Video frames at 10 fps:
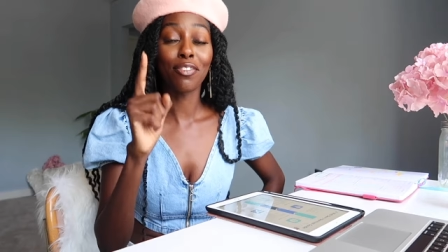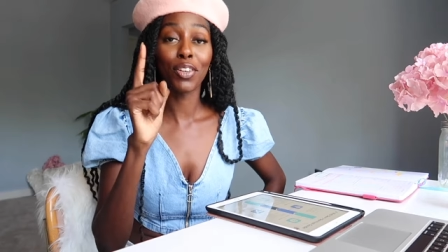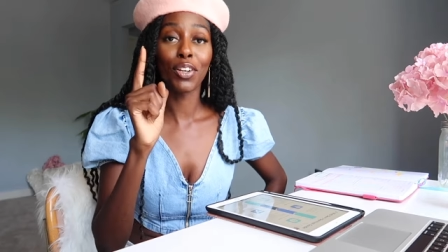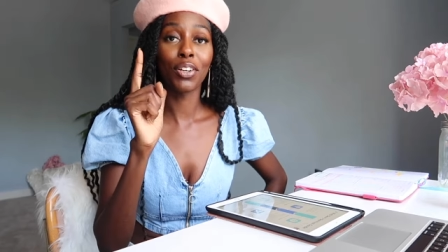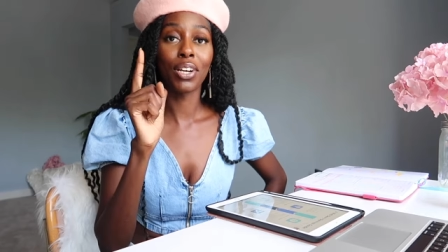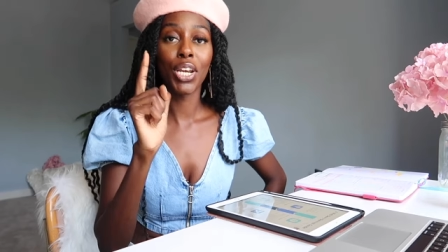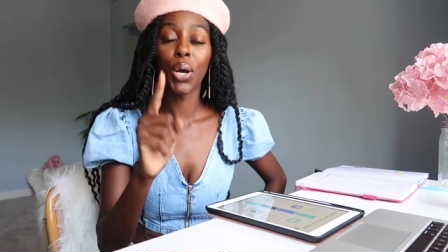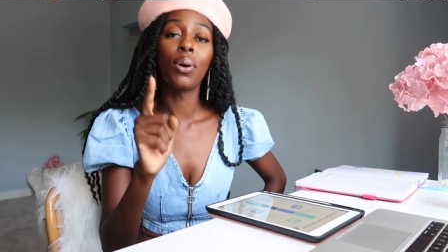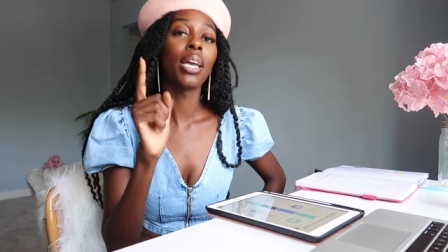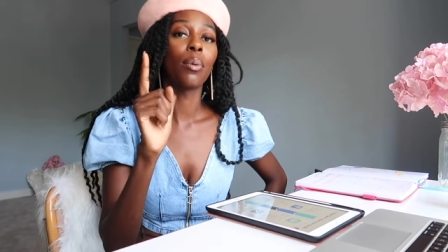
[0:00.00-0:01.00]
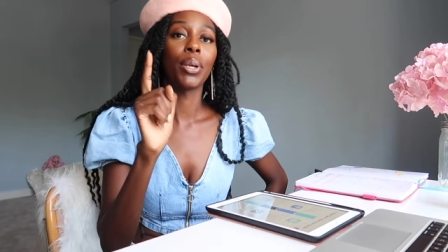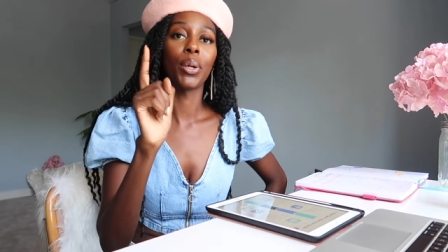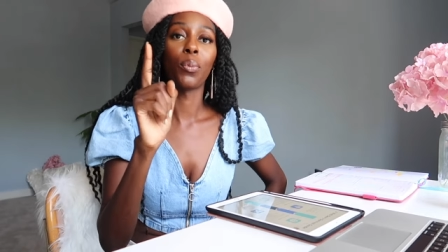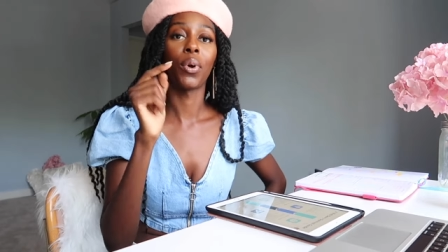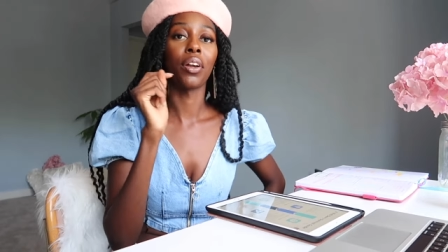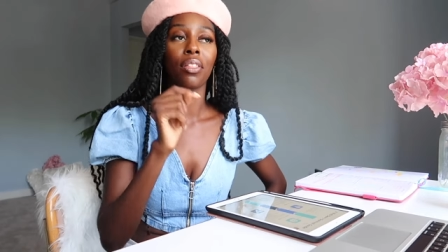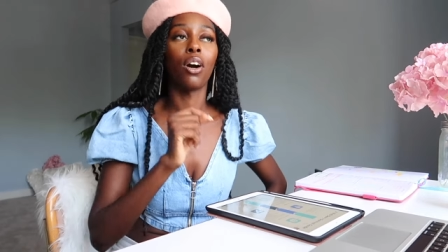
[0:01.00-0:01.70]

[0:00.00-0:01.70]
for knowing what you're worth.